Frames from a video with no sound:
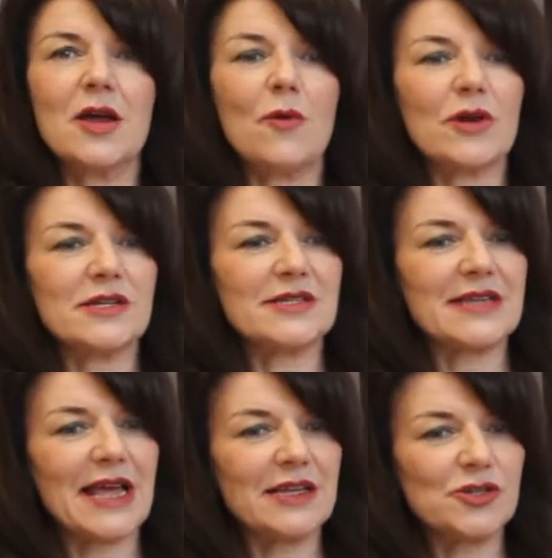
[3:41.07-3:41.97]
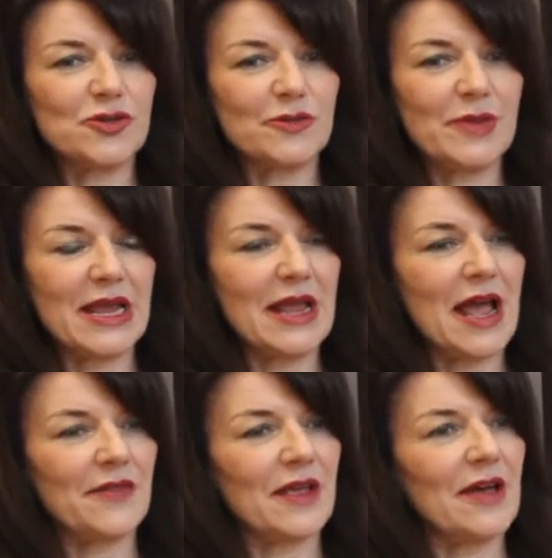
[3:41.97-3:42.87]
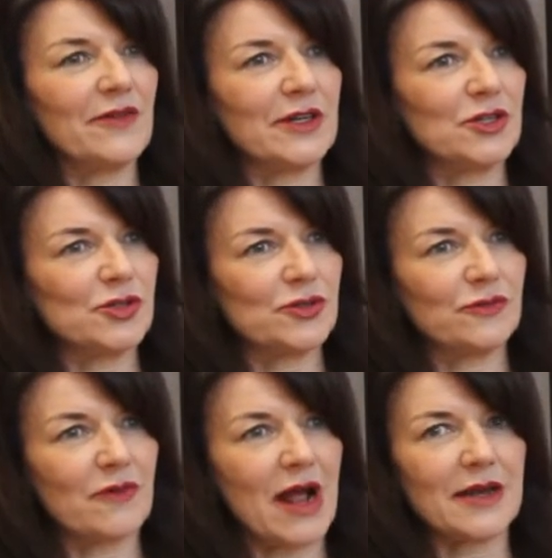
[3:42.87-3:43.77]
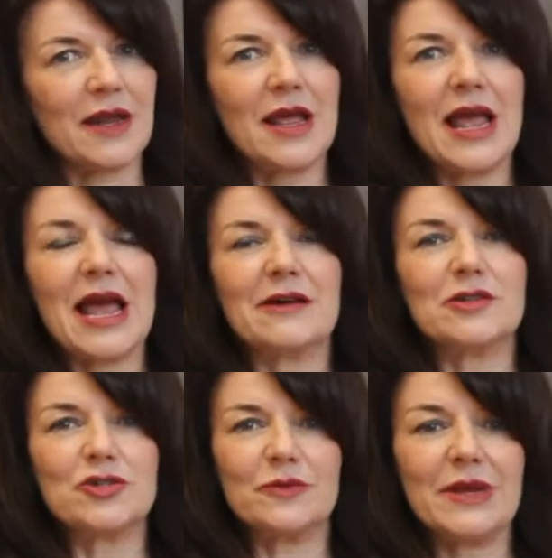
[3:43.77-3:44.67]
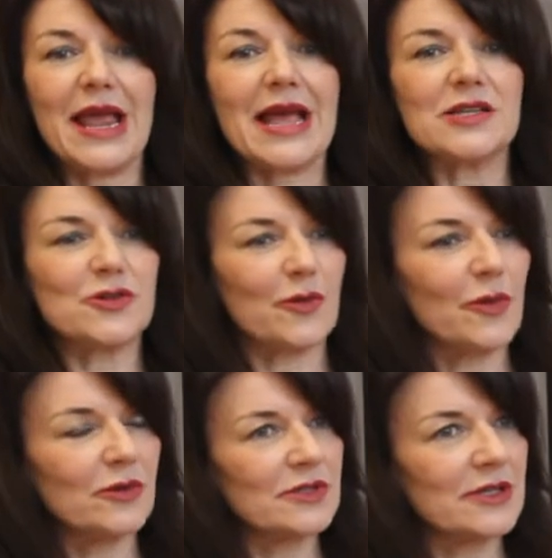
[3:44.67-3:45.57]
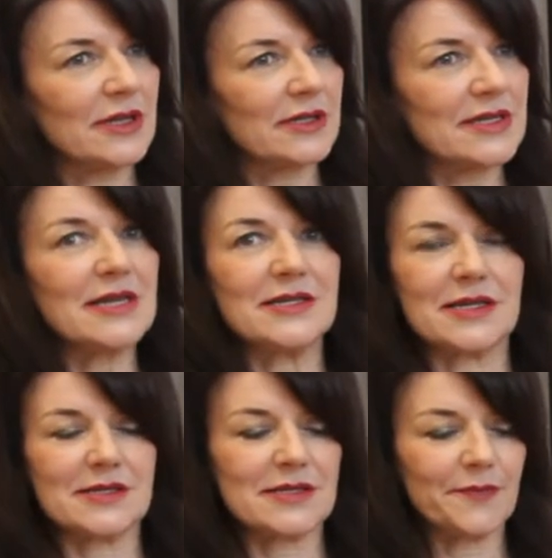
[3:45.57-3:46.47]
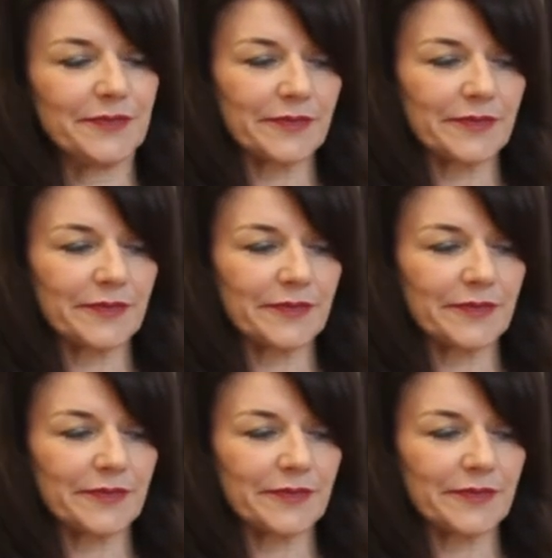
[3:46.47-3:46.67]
what its standards should be, how the governance should run, how it should be answerable to the citizens.